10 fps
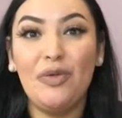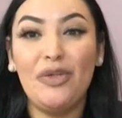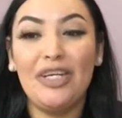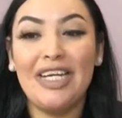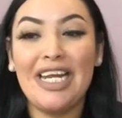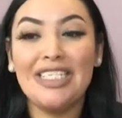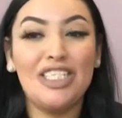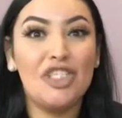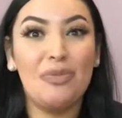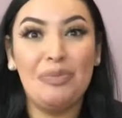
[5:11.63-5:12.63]
You look like
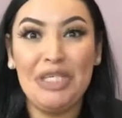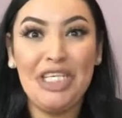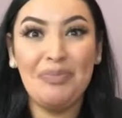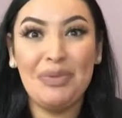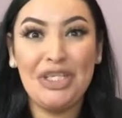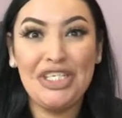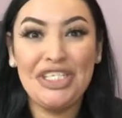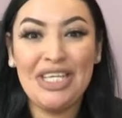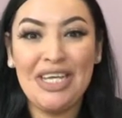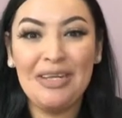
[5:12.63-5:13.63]
such a mean
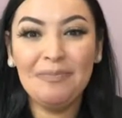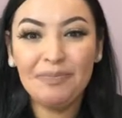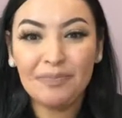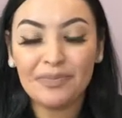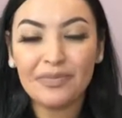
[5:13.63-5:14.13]
person.